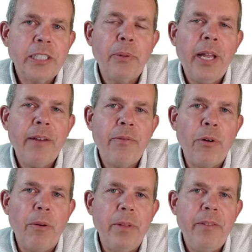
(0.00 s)

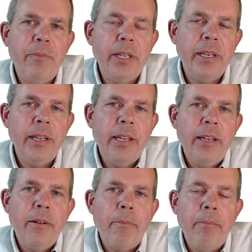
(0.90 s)
platform. They've been
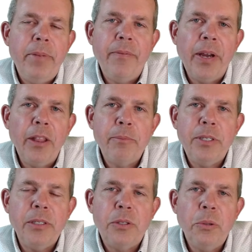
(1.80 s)
developed
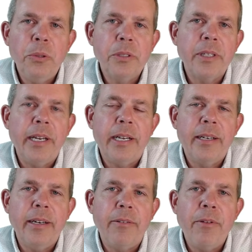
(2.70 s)
in tools
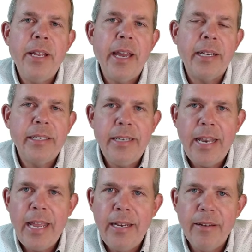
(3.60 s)
like uh, React
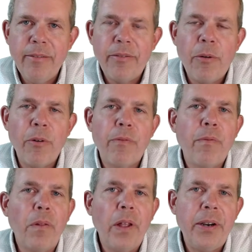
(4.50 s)
Native or
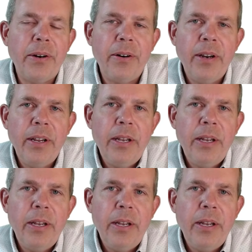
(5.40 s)
Flutter